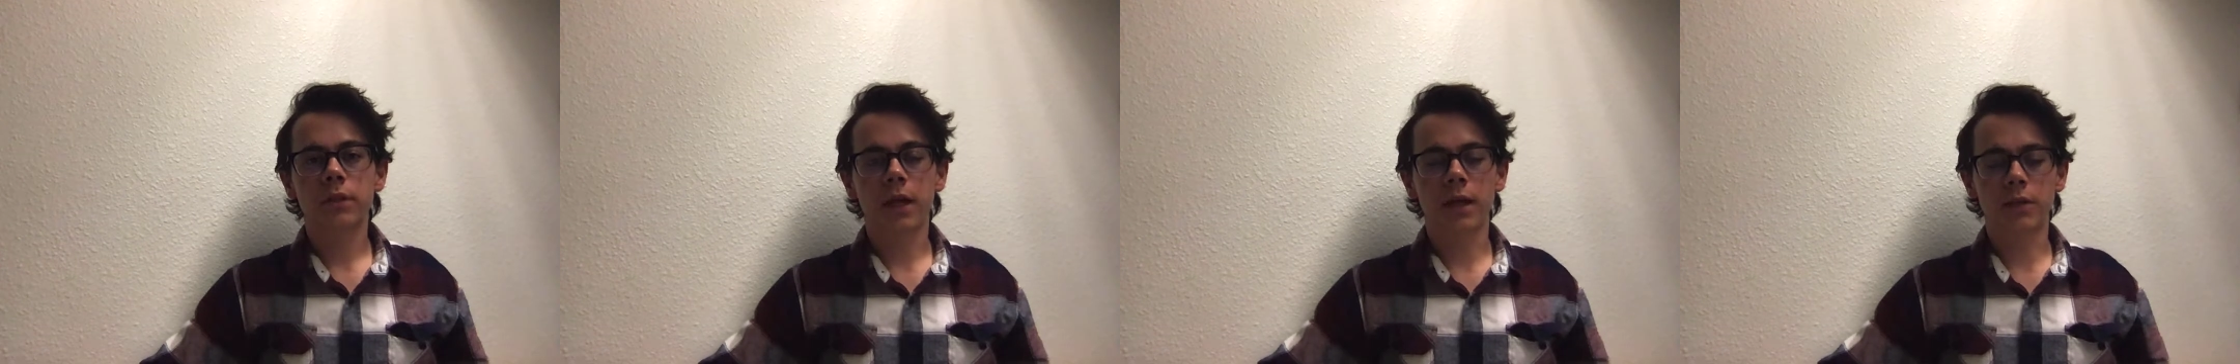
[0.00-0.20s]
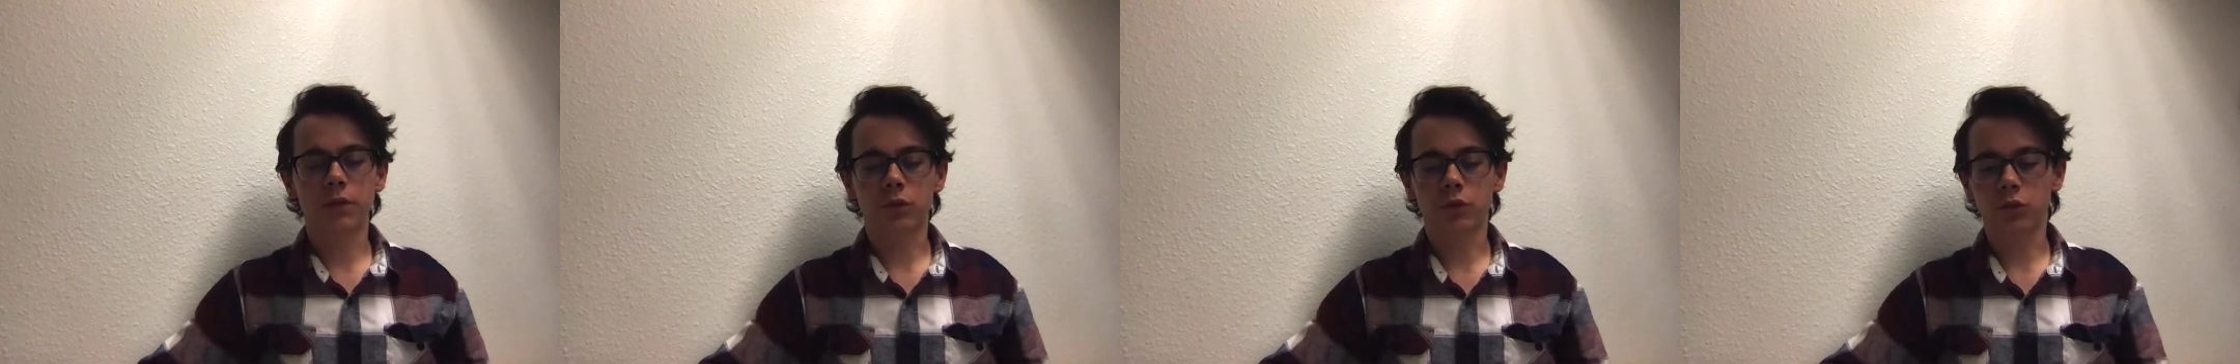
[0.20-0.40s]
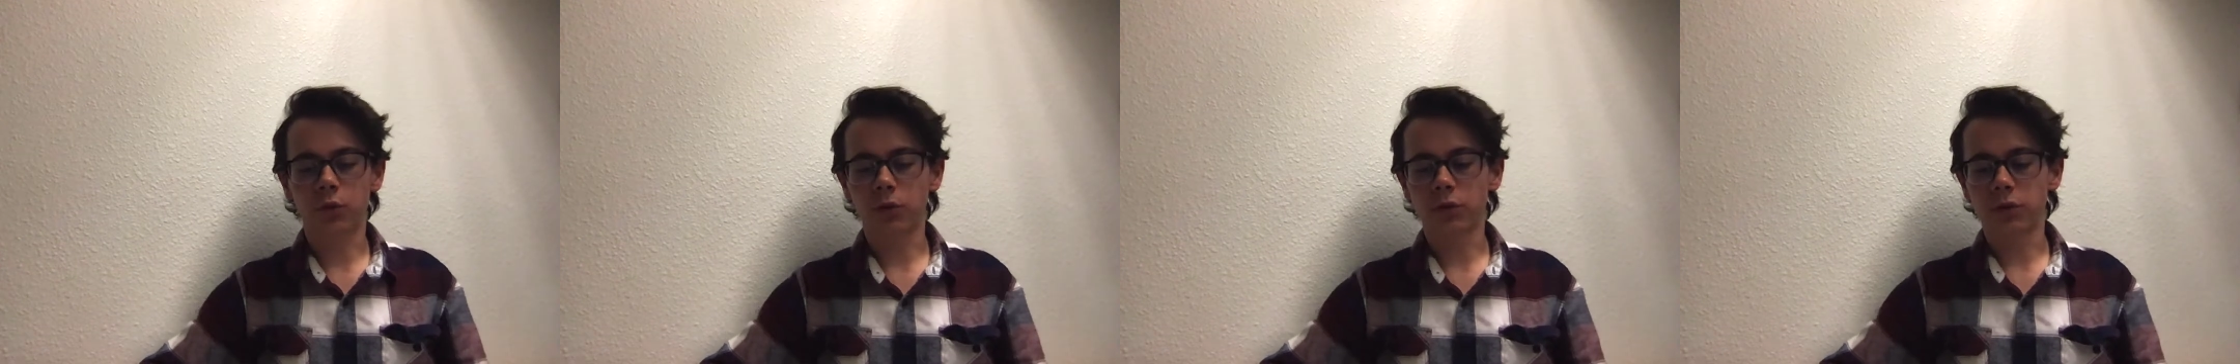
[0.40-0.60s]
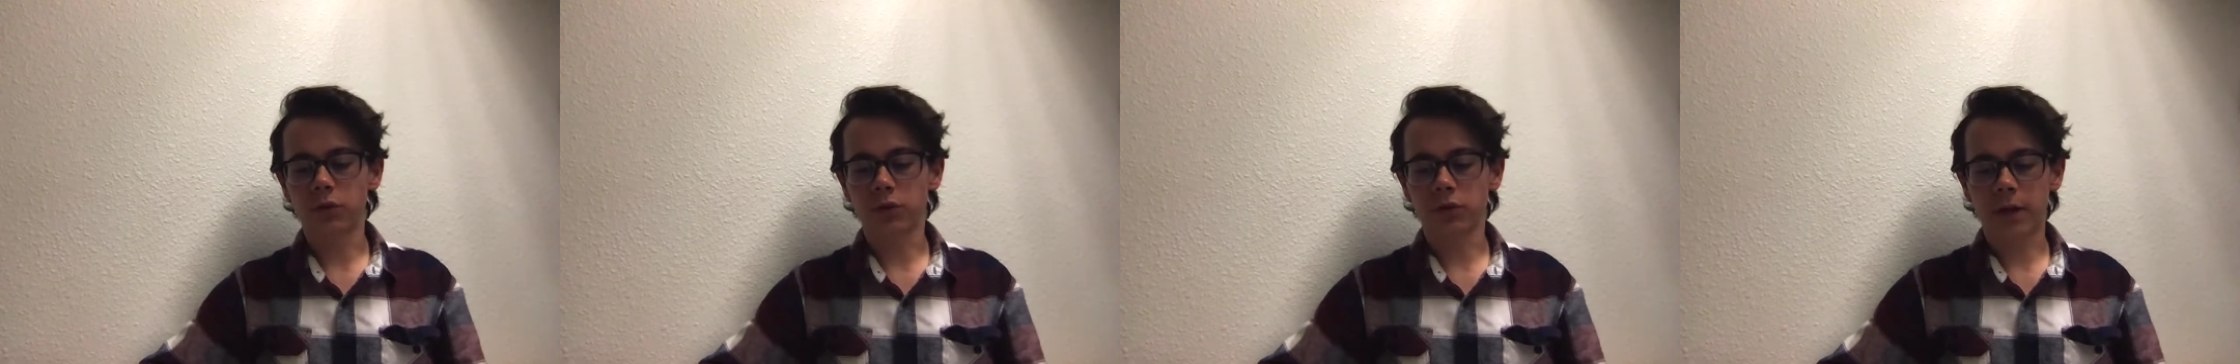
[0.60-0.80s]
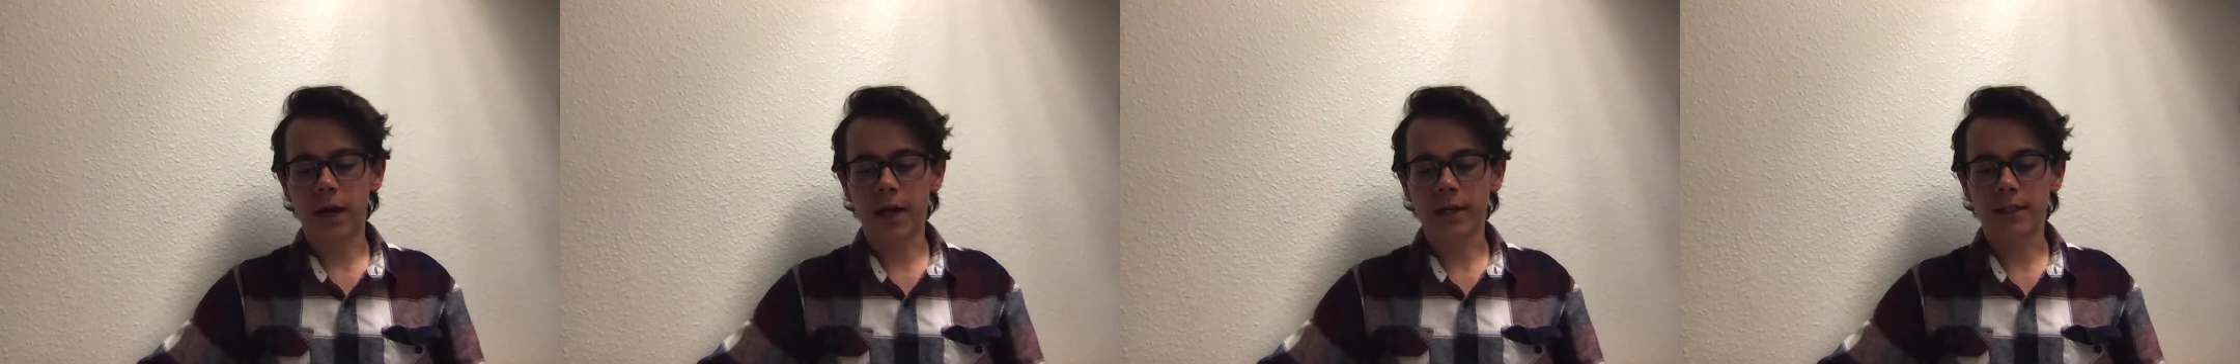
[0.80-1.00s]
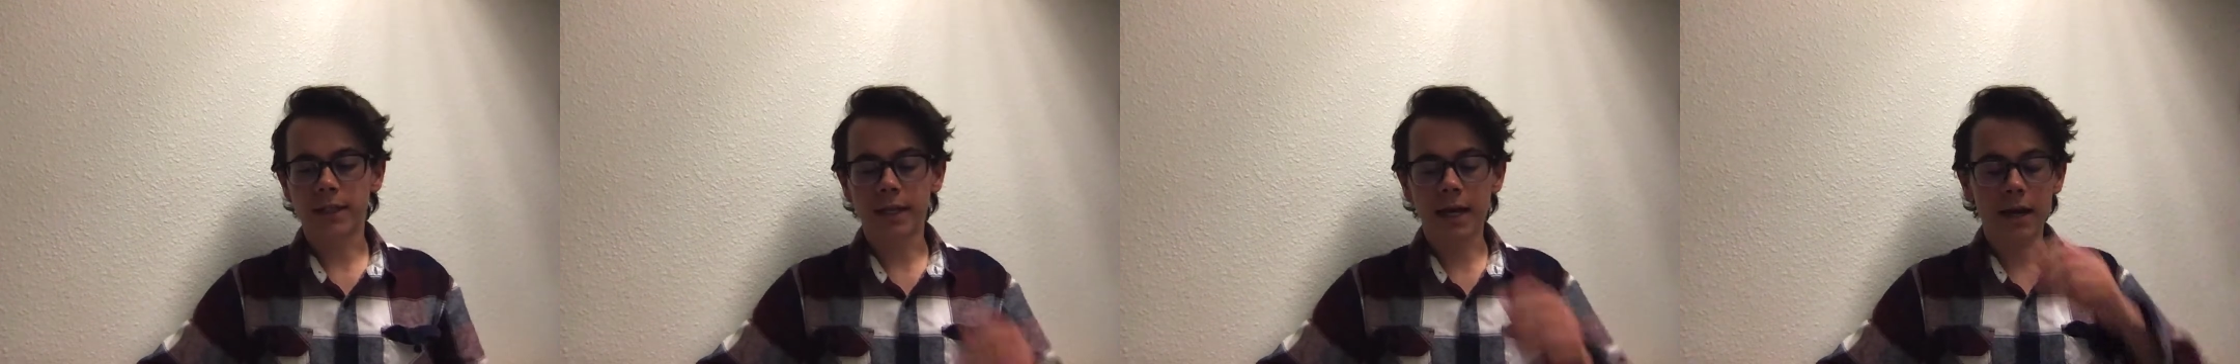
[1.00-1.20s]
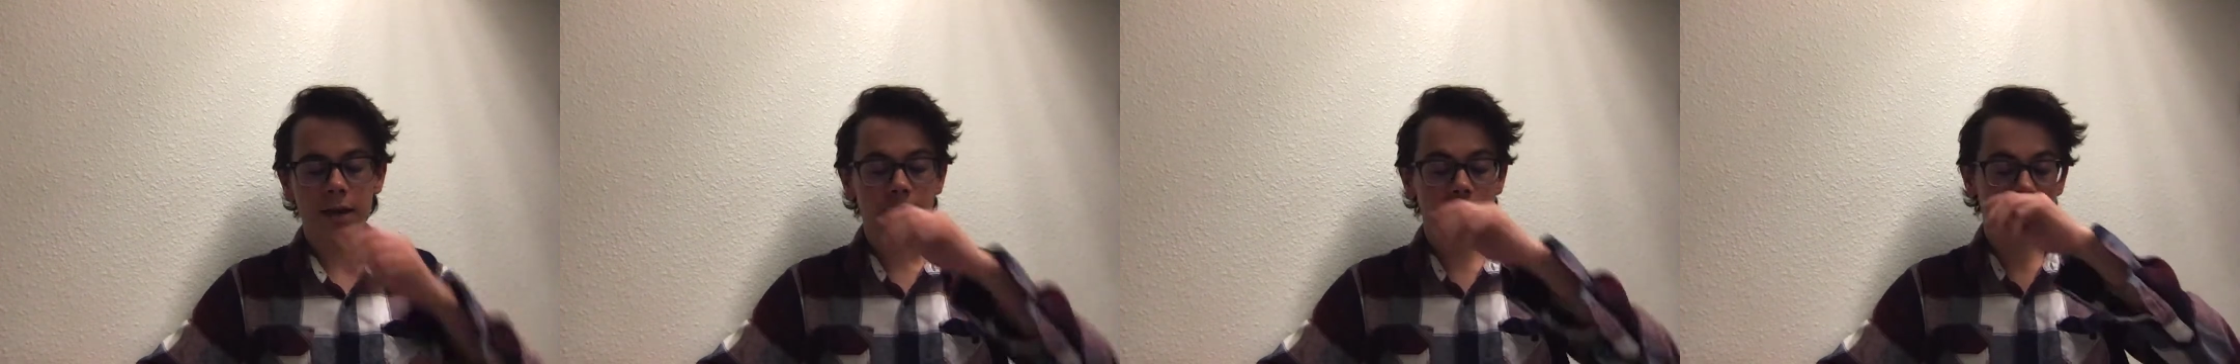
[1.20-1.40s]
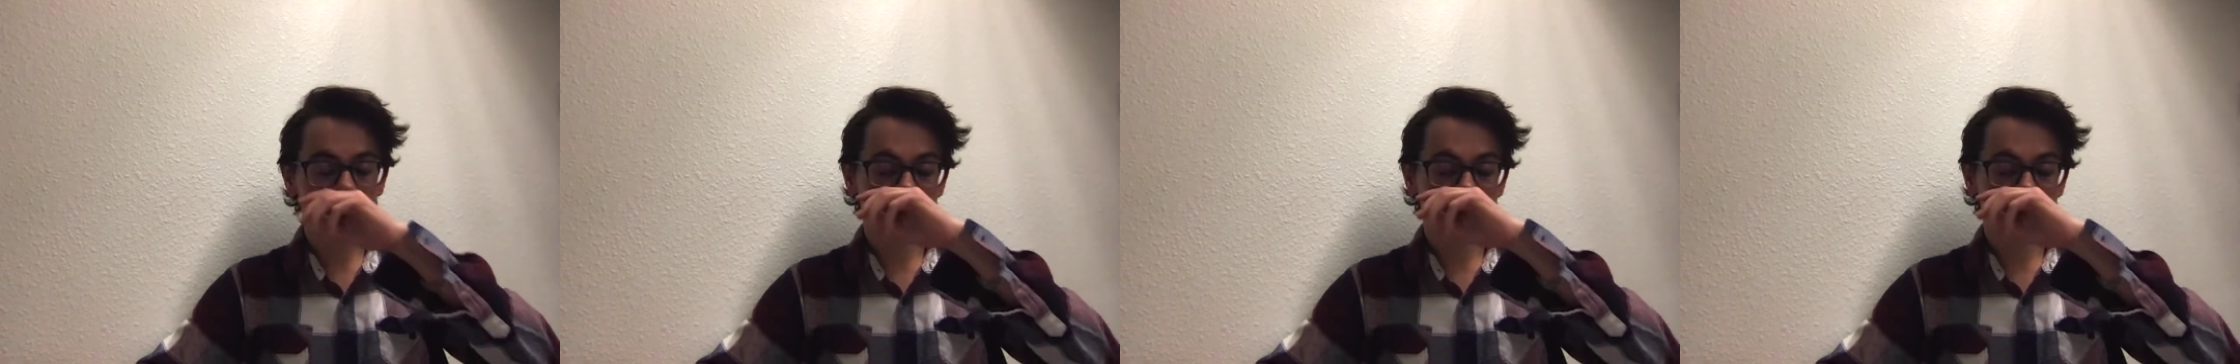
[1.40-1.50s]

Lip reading: that your shoulders are acting out,